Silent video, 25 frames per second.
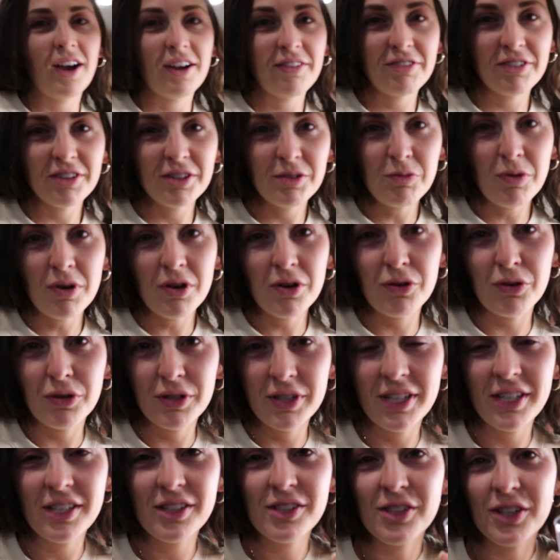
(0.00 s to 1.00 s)
I really want
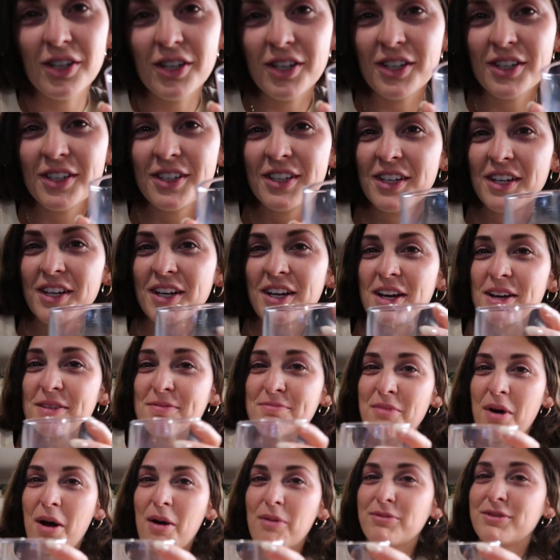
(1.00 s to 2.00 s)
coquito.
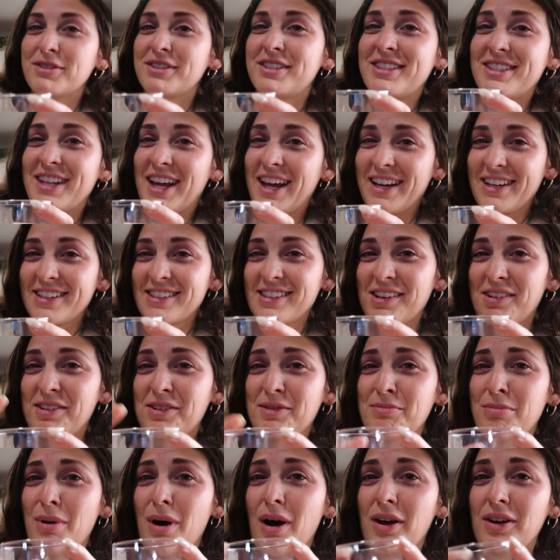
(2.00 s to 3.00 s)
And mom just takes out
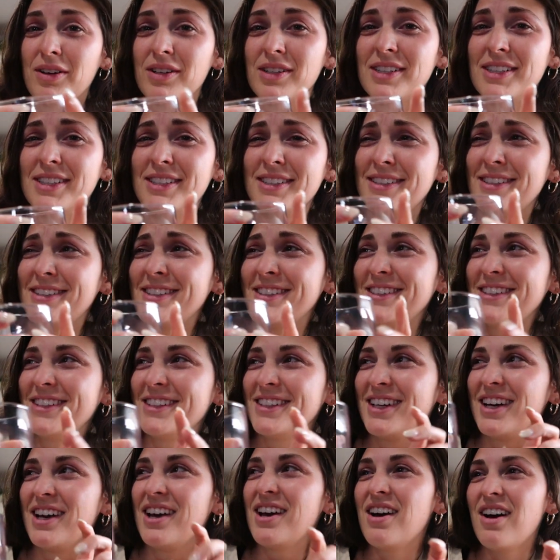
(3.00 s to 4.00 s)
a bottle
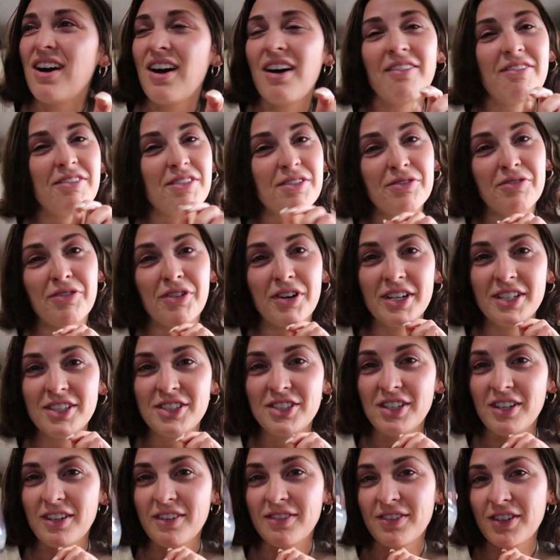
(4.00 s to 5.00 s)
of the
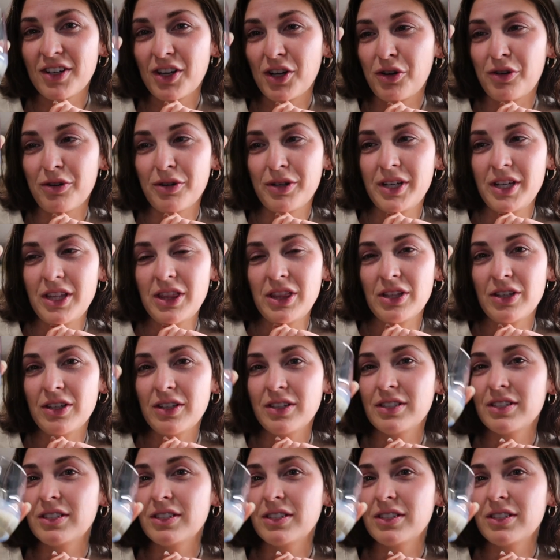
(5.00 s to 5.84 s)
fridge of coquito.